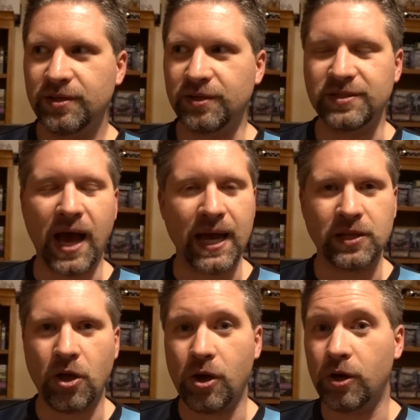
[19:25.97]
the
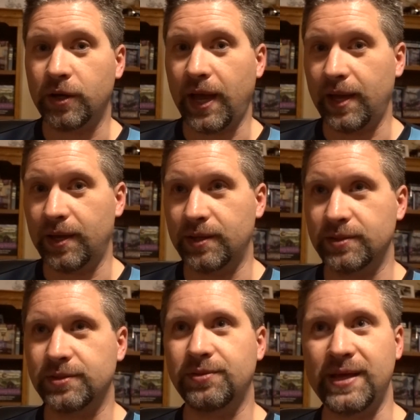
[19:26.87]
dialogue
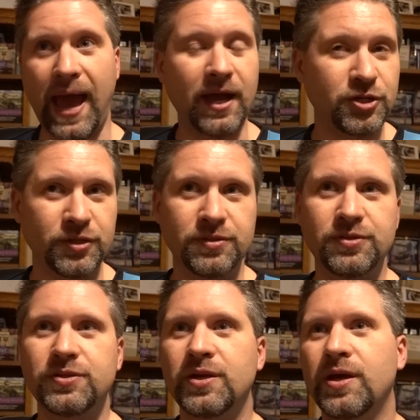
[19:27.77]
and the
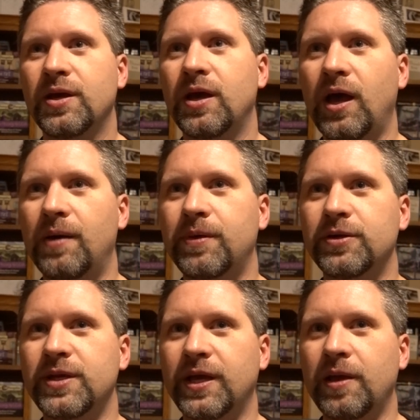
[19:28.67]
actions that
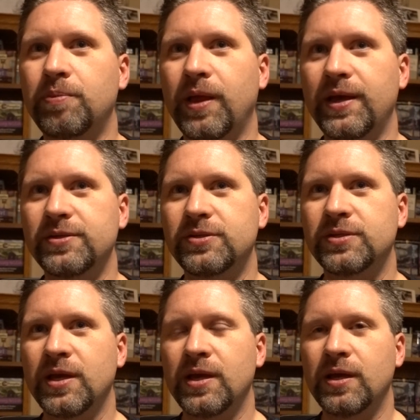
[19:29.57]
are taking place,